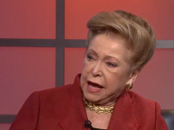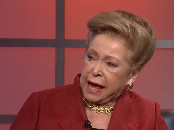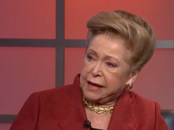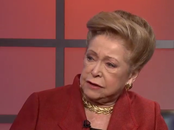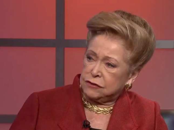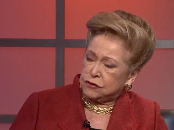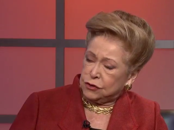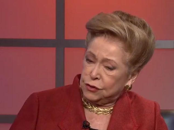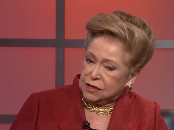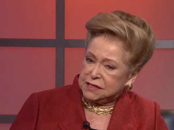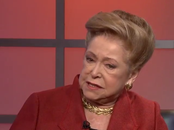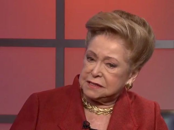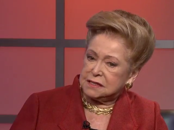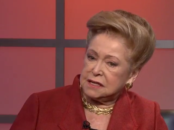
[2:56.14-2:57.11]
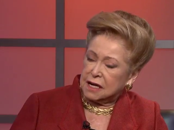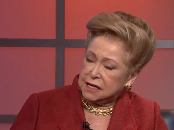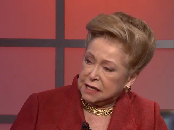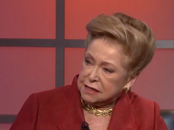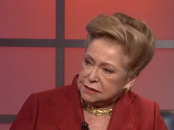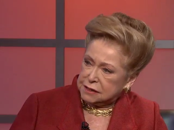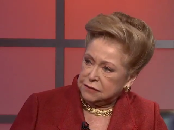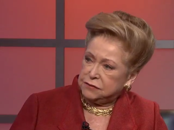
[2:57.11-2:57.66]
And of course, it's not
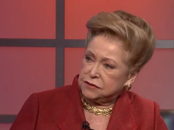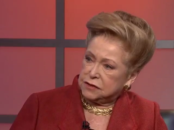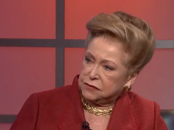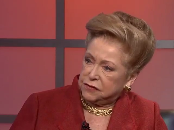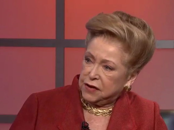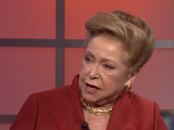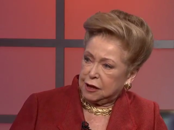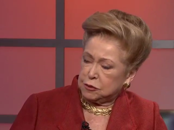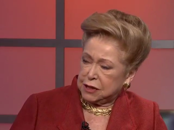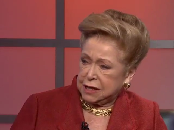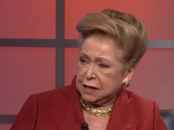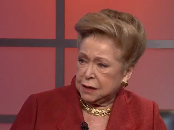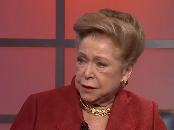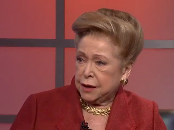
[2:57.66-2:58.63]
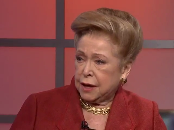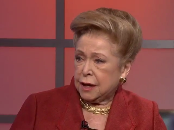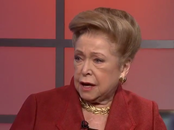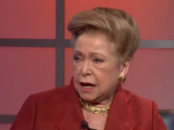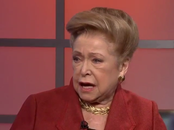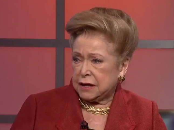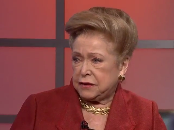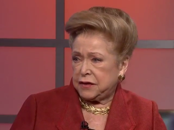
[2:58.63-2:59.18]
easy for the family.
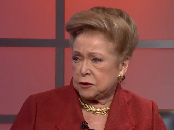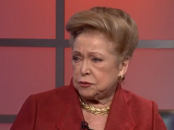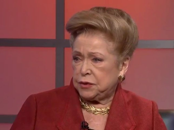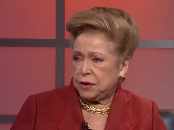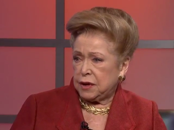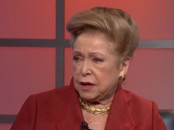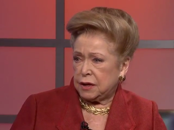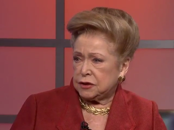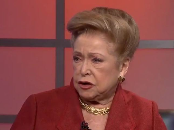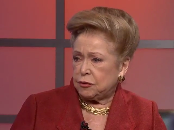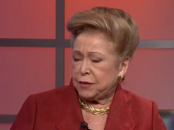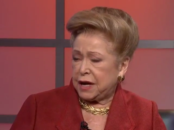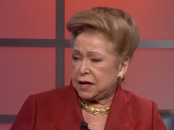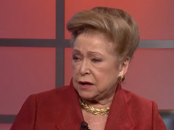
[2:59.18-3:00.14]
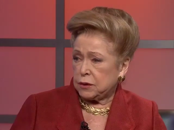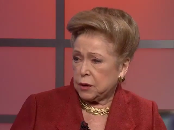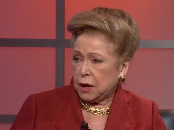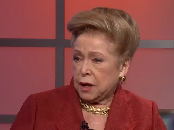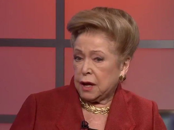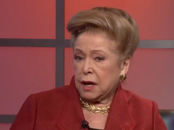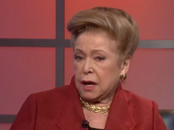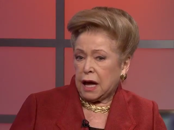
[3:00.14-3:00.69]
I think no matter
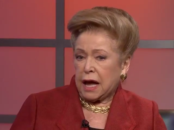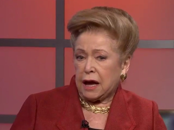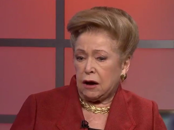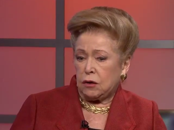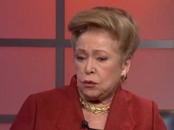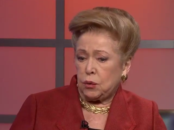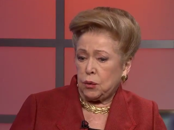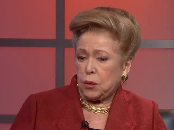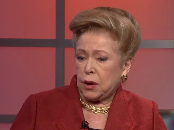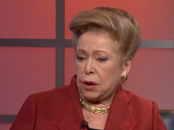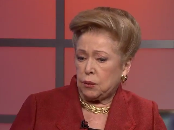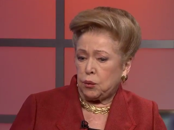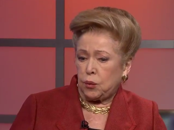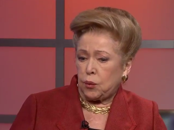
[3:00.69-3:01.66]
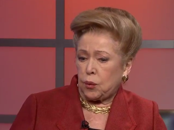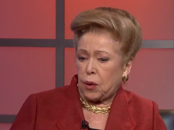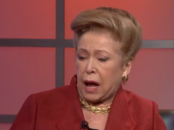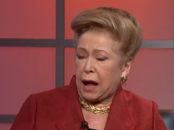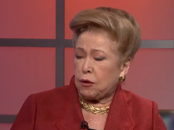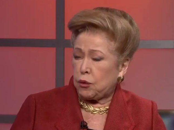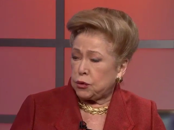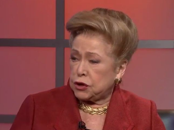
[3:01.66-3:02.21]
how
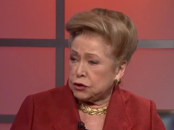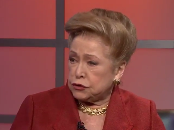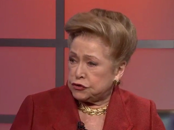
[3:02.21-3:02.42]
you